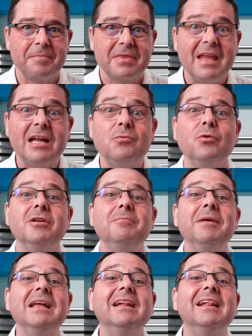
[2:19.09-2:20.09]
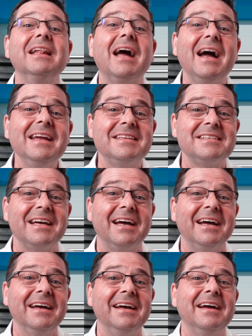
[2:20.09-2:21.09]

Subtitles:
that would be lighter